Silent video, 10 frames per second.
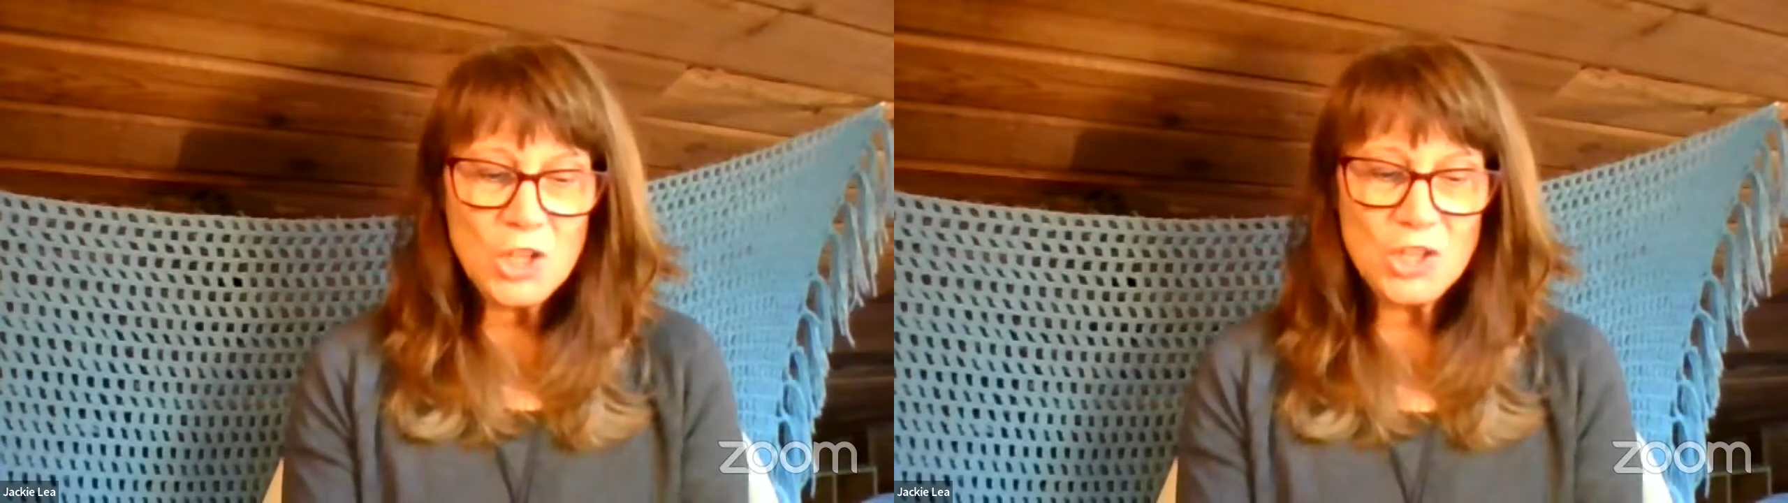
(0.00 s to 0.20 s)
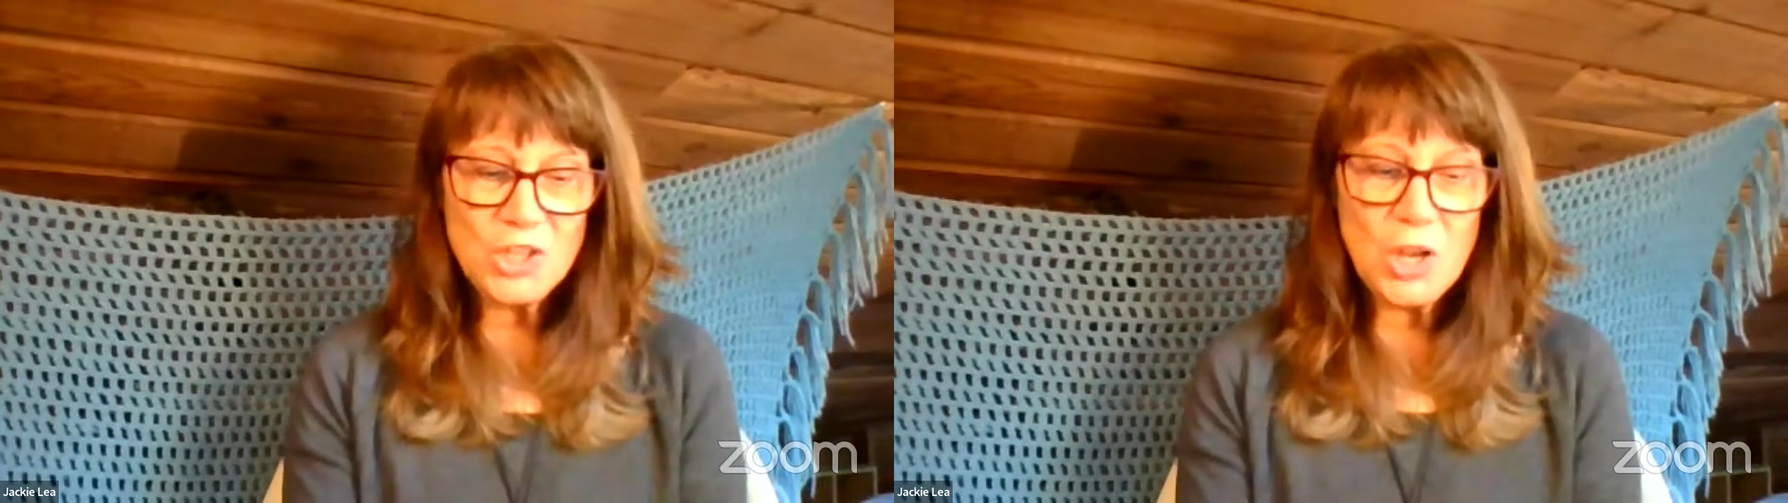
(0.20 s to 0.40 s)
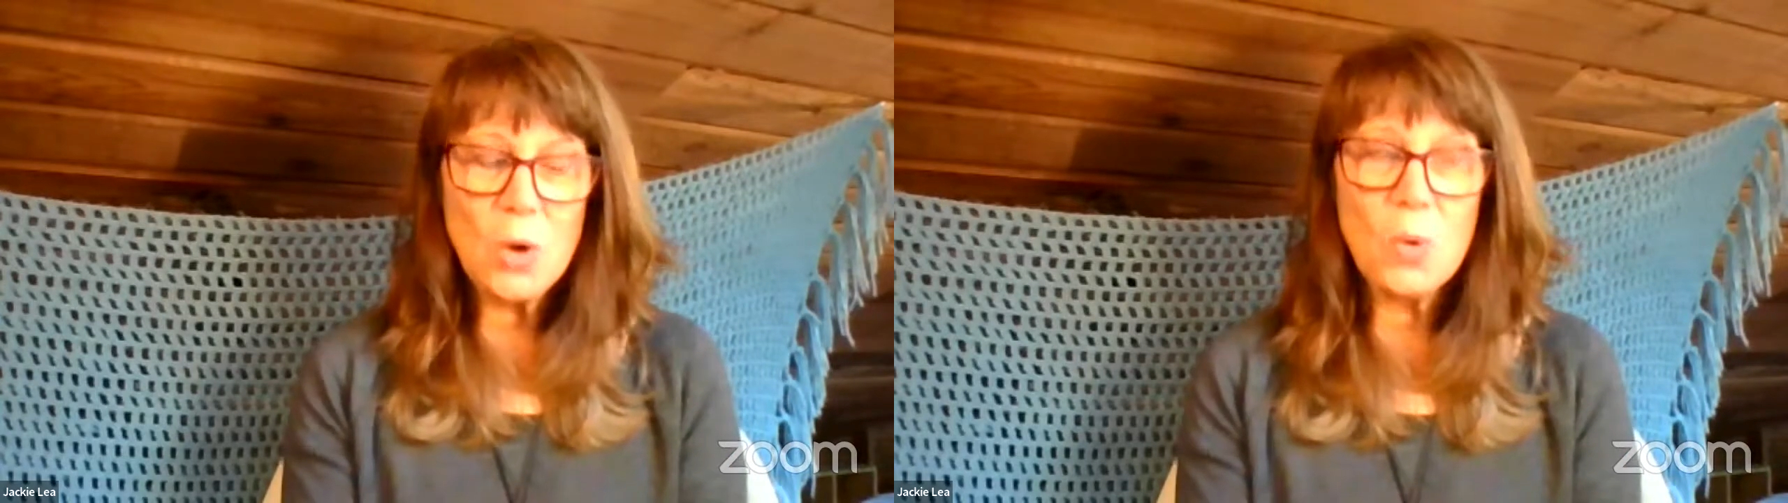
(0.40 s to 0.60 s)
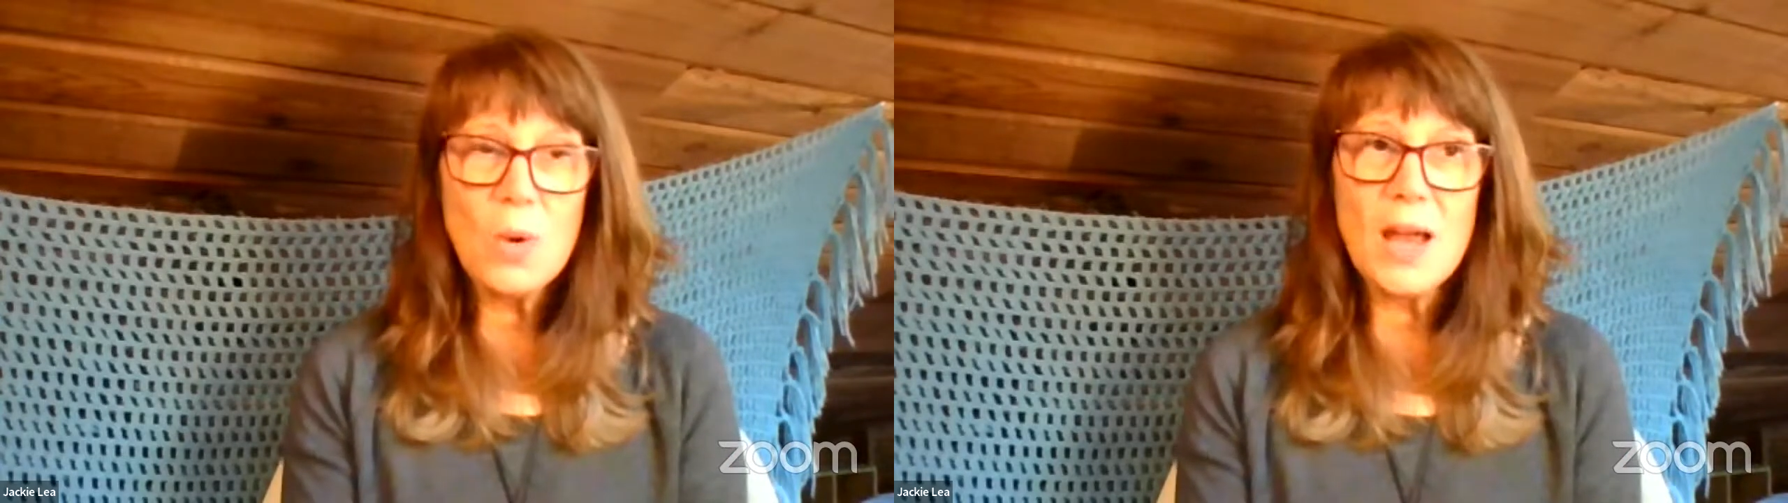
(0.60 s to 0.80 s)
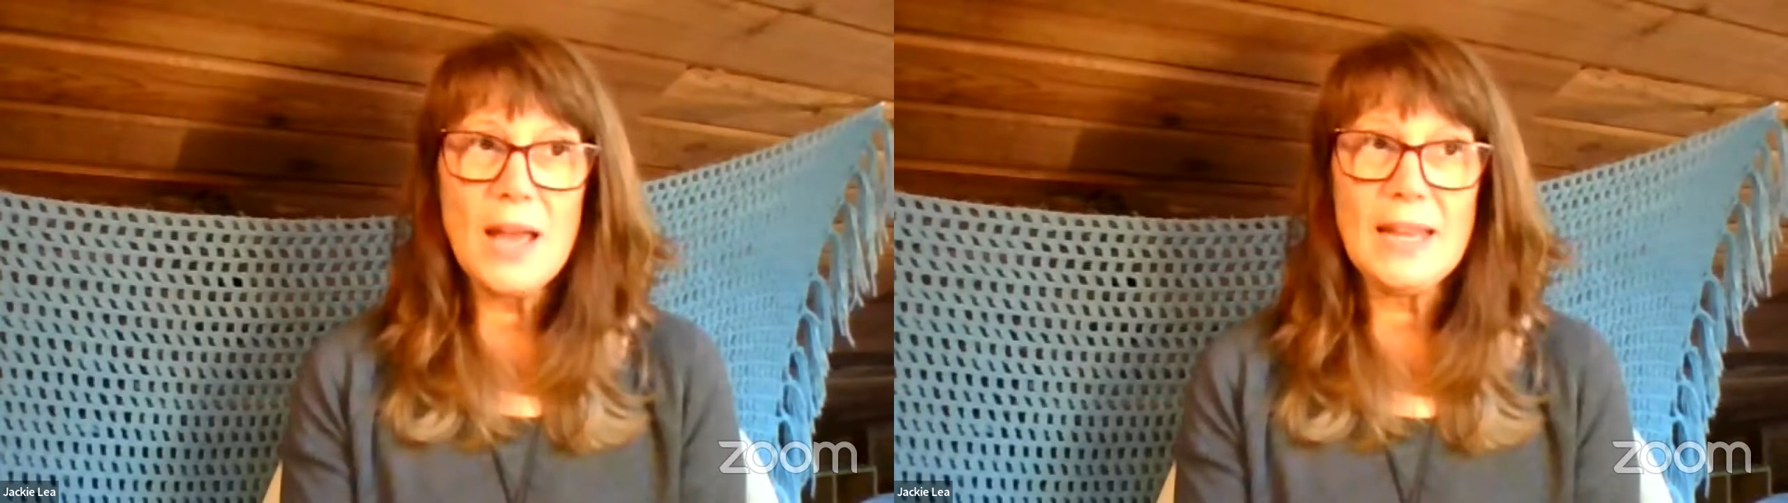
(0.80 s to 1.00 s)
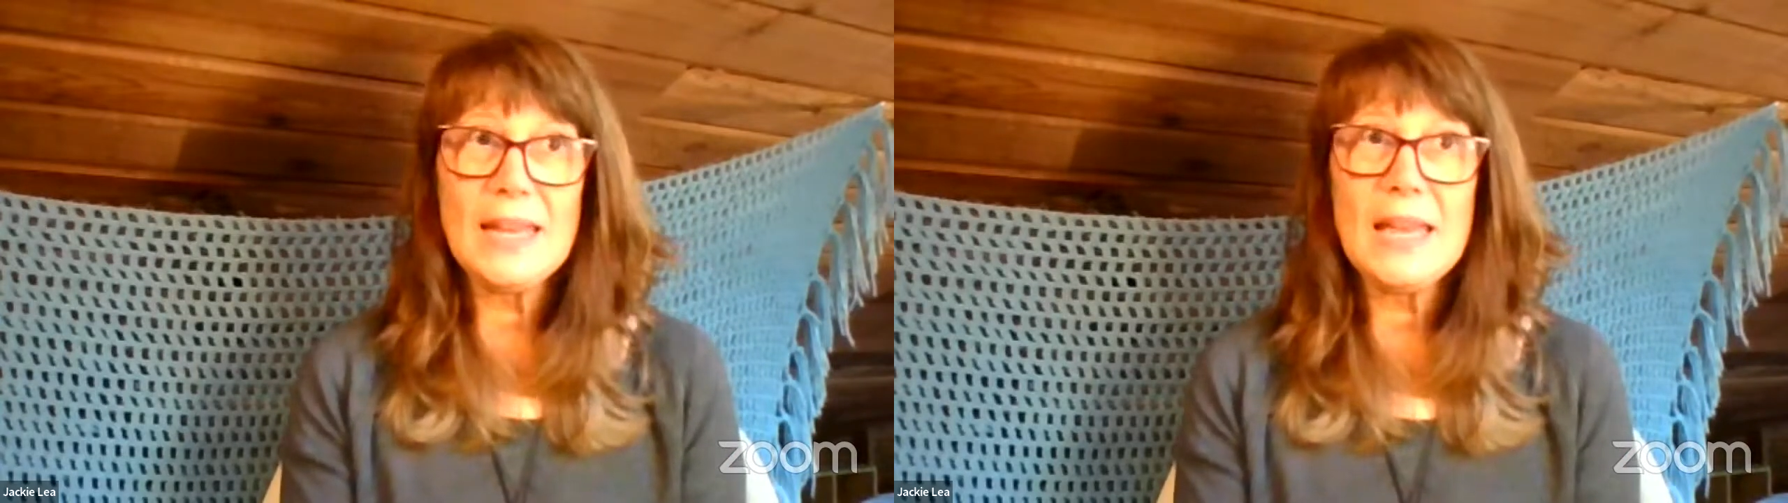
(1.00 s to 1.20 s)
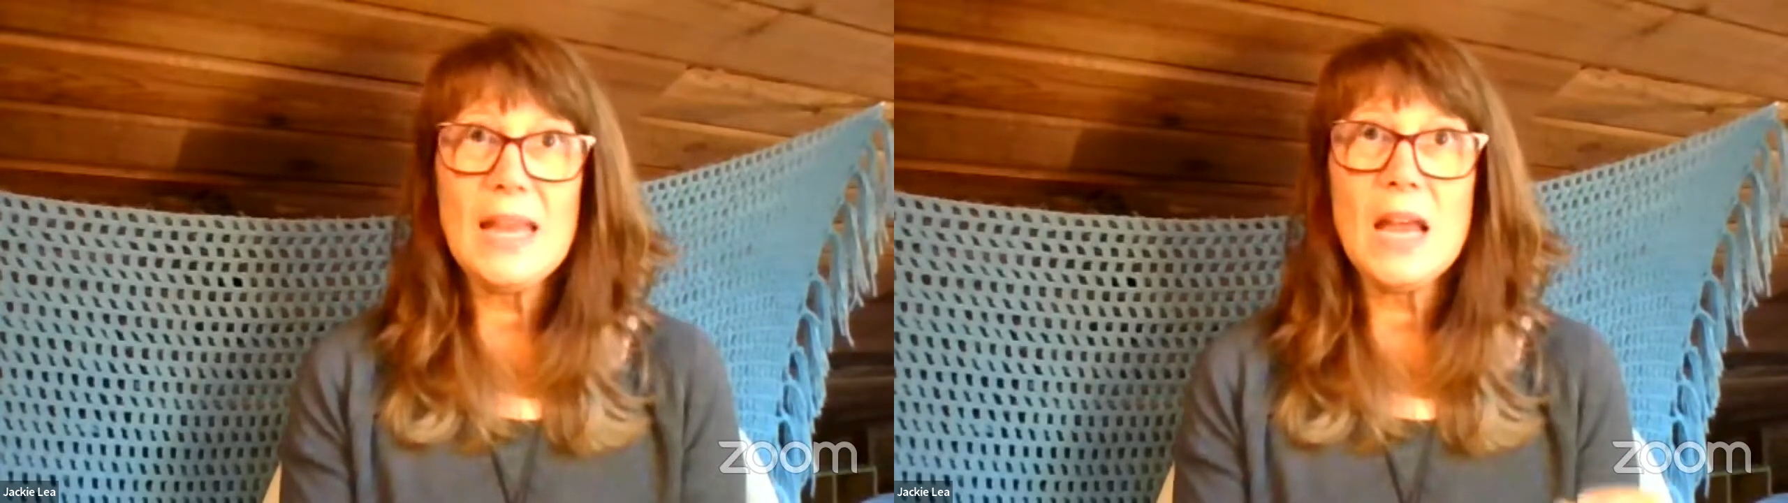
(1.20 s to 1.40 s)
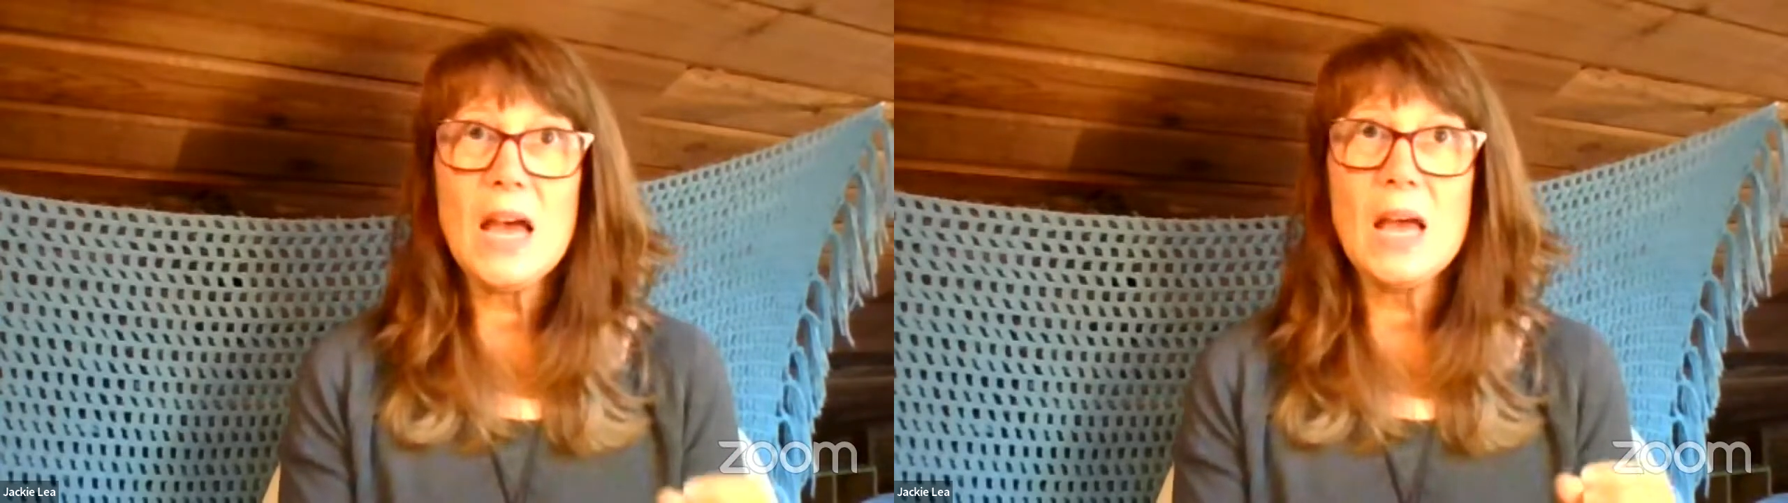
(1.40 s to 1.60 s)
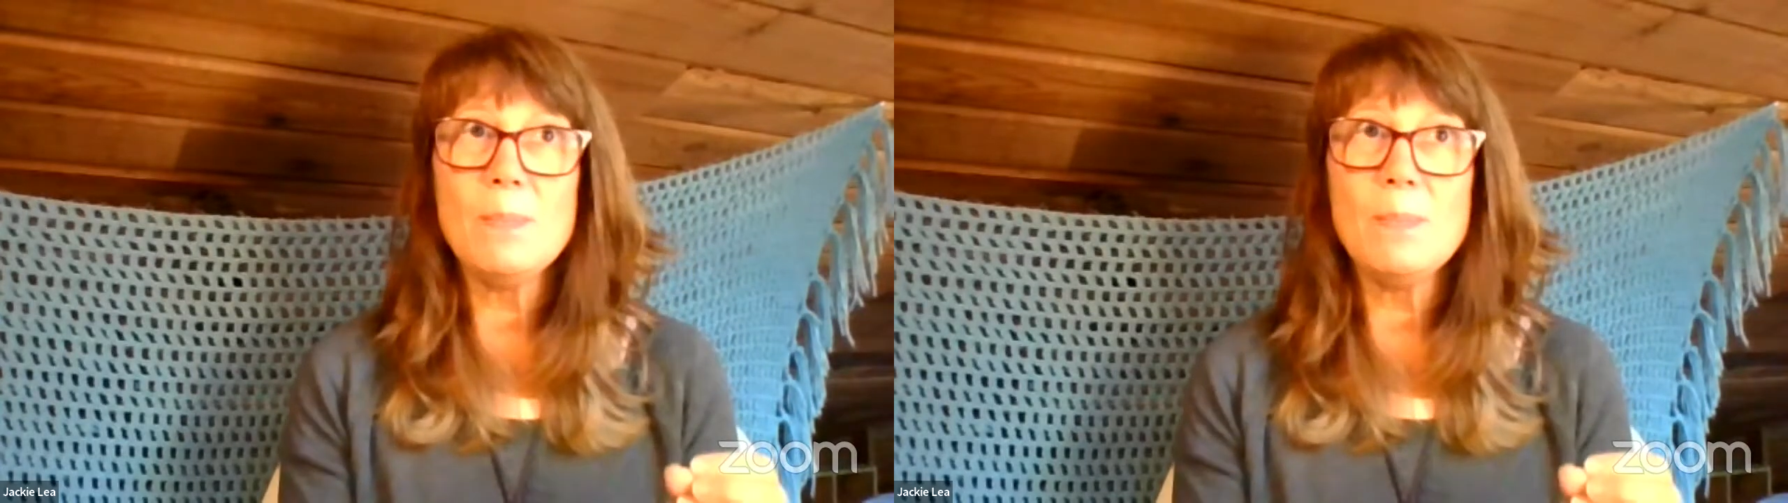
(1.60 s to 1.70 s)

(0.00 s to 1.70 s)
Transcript: So again,